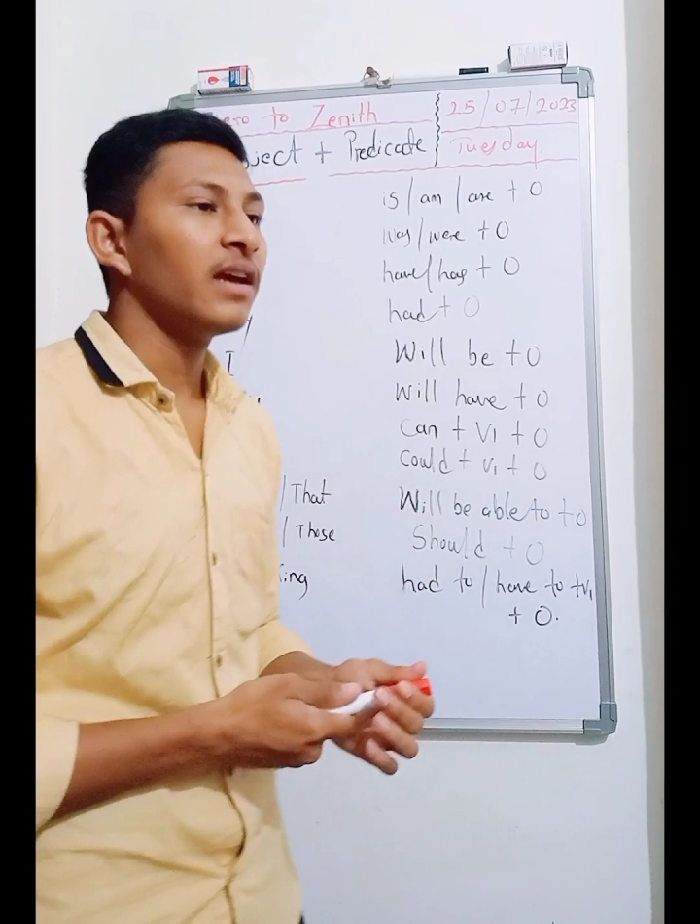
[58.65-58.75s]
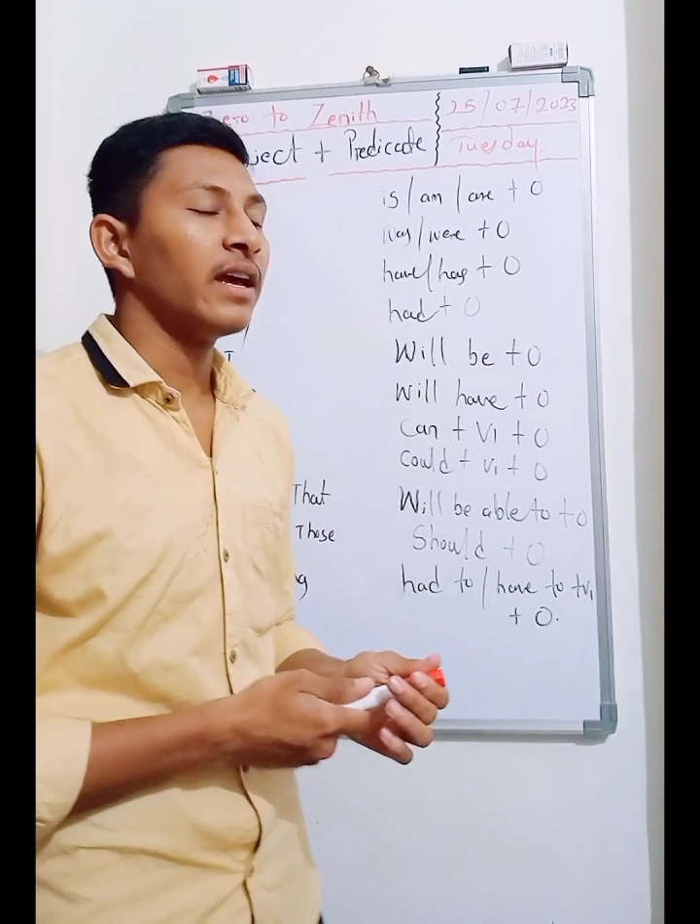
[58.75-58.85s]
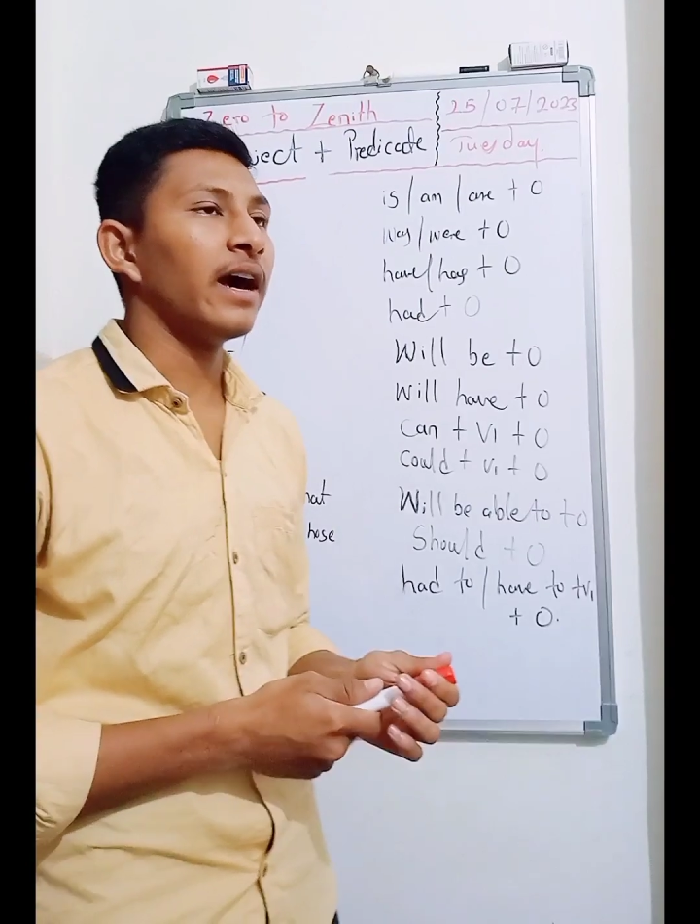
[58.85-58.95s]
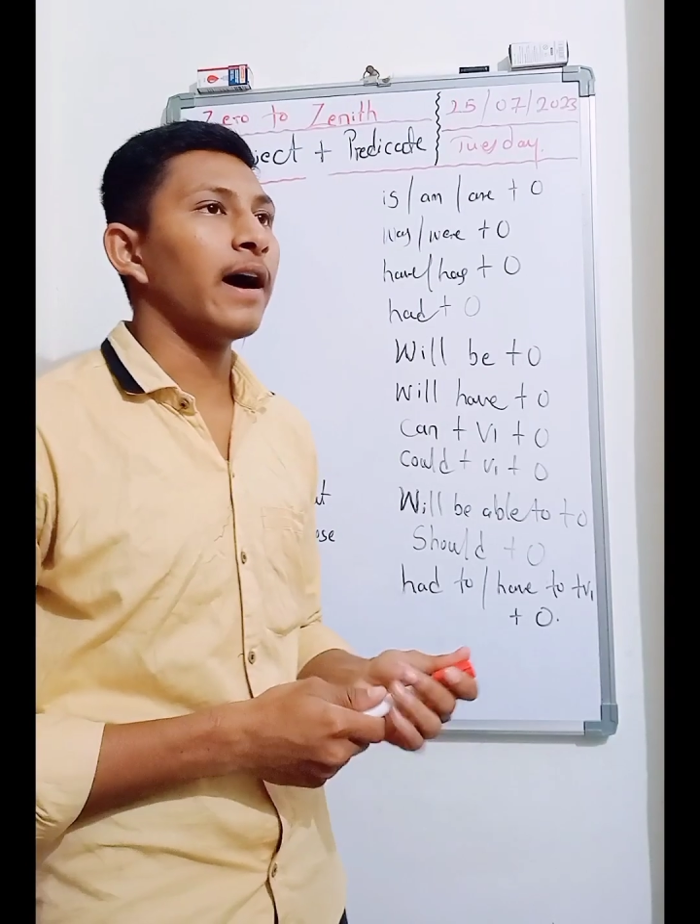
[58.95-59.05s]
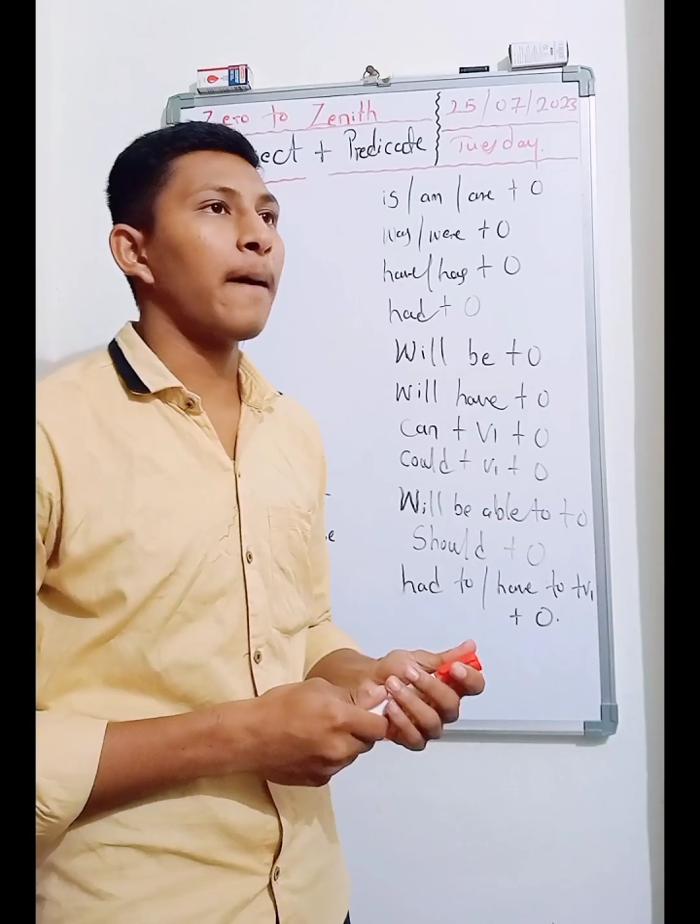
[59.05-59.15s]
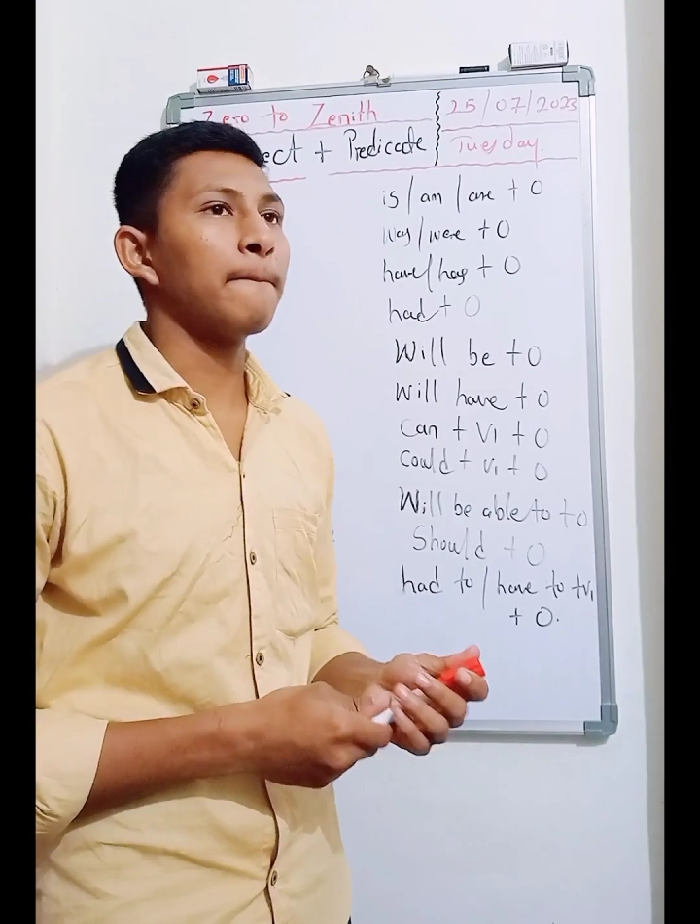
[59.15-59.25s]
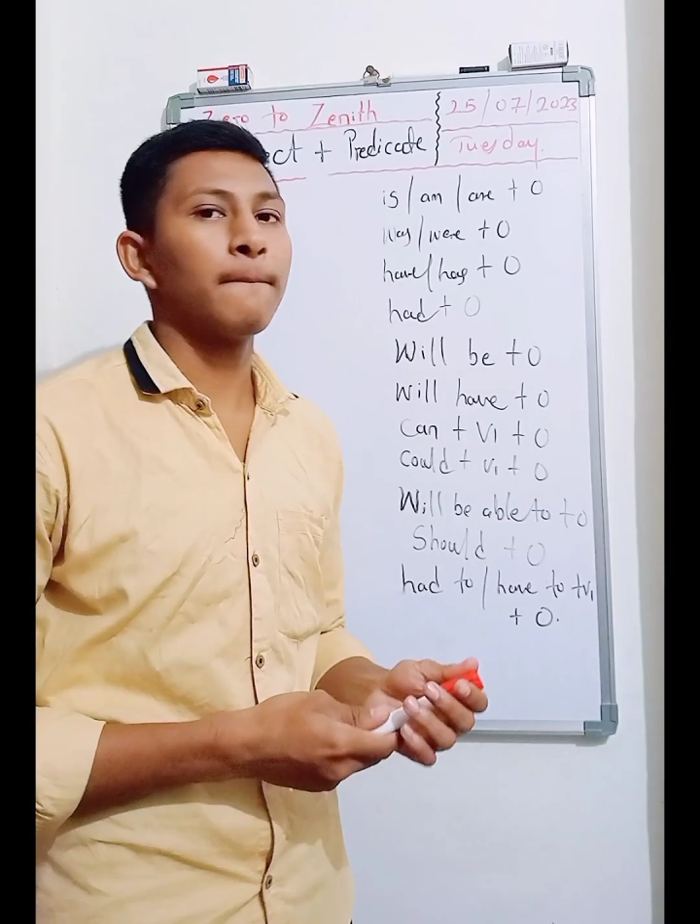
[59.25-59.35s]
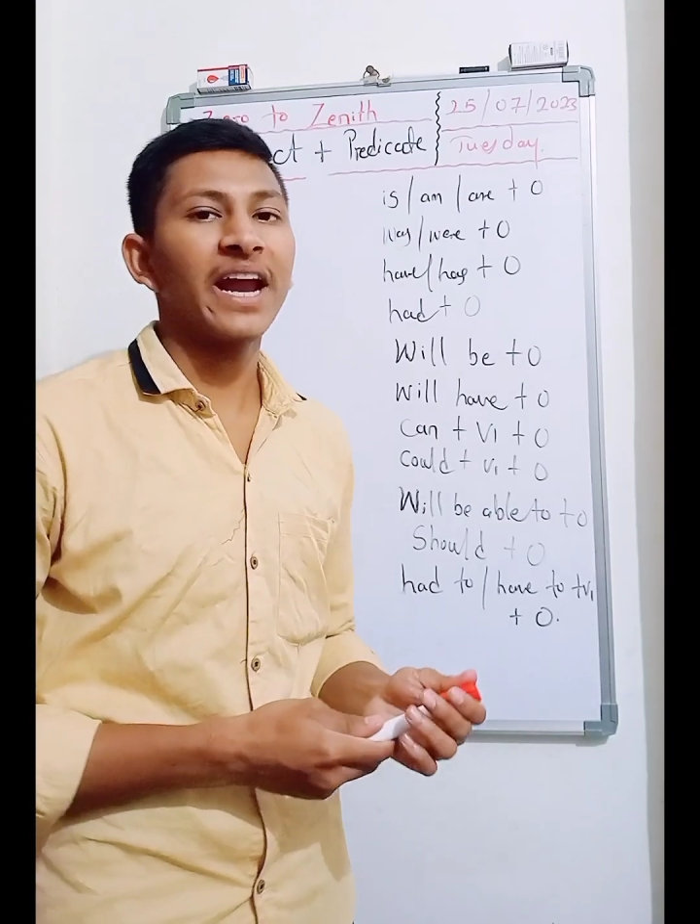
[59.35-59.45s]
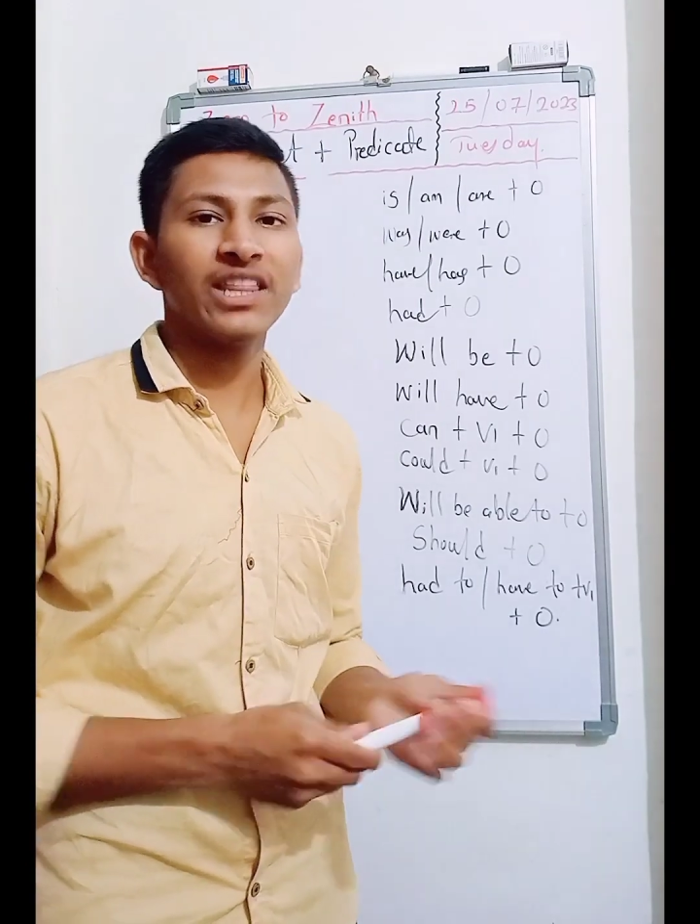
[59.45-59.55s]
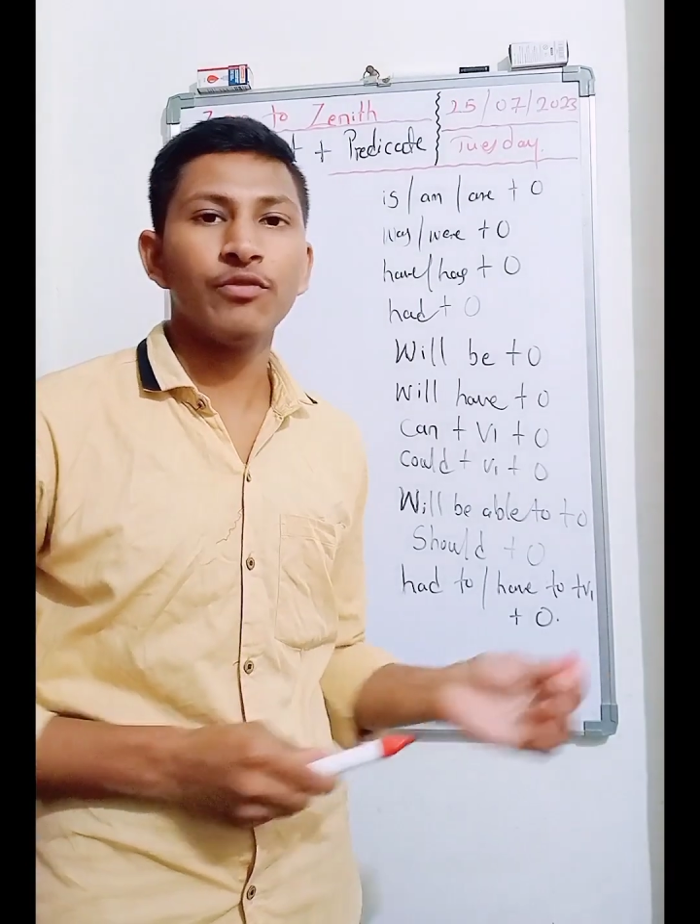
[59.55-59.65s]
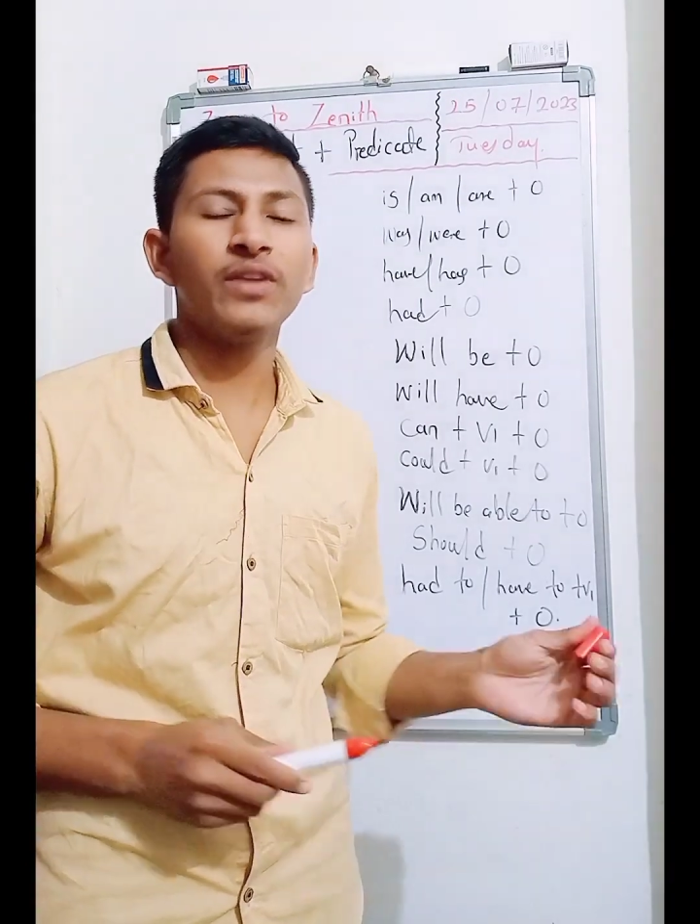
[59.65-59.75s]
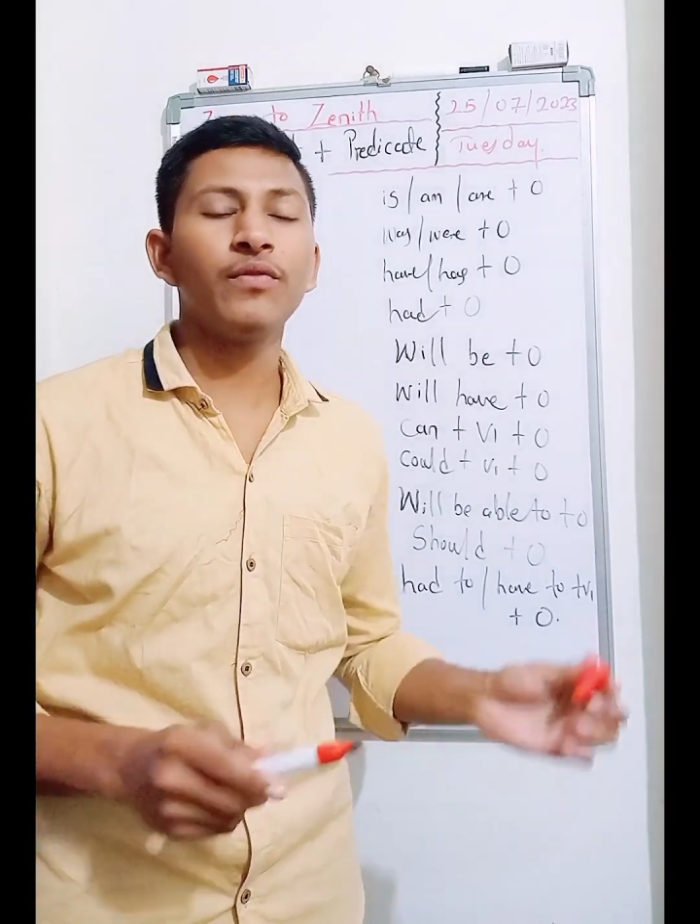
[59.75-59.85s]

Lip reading: At the very